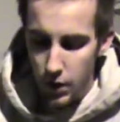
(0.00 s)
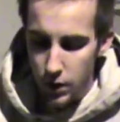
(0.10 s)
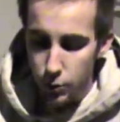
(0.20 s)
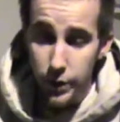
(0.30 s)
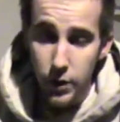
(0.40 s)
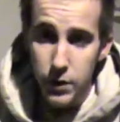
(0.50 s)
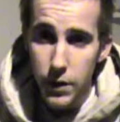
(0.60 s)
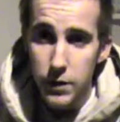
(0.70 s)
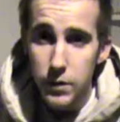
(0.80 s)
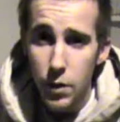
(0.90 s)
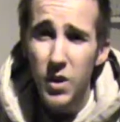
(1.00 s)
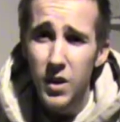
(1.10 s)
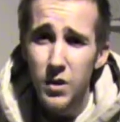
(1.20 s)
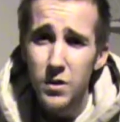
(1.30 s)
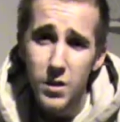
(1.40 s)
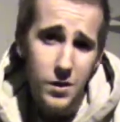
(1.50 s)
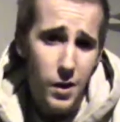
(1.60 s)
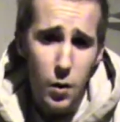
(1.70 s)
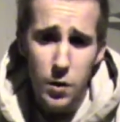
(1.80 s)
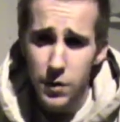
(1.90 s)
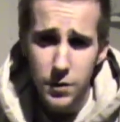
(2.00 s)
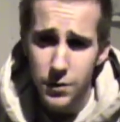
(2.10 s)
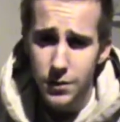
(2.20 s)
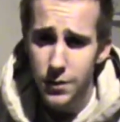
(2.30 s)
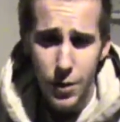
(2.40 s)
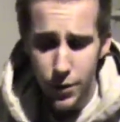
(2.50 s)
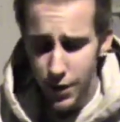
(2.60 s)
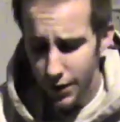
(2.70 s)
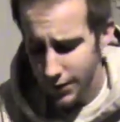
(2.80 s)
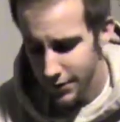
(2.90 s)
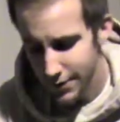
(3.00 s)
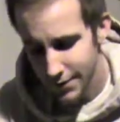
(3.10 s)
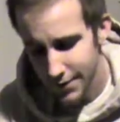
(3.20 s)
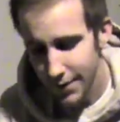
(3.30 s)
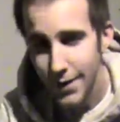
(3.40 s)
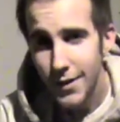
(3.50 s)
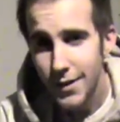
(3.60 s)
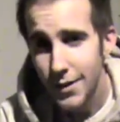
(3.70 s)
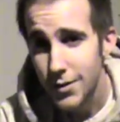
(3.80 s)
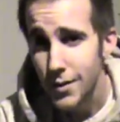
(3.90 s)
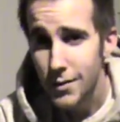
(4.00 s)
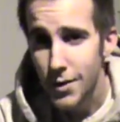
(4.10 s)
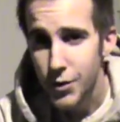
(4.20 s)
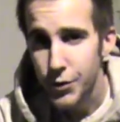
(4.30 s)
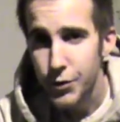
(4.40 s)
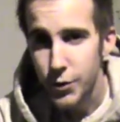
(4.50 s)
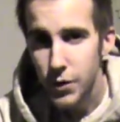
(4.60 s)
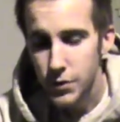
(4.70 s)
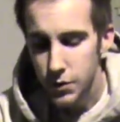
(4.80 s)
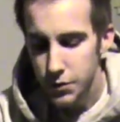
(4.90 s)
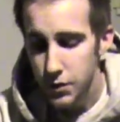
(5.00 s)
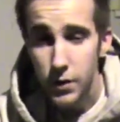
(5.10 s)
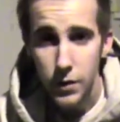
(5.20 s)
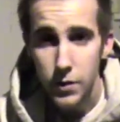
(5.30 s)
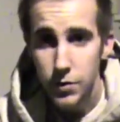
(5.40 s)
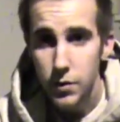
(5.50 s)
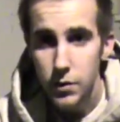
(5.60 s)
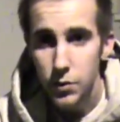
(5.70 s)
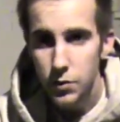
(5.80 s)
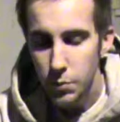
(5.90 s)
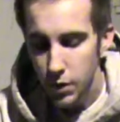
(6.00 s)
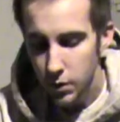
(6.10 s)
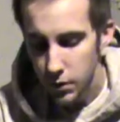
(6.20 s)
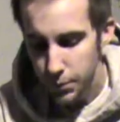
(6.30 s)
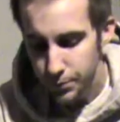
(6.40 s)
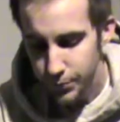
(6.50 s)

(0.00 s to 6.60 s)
Ritalin and cocaine, cocaine is on Schedule 2 also, saying there's use medically.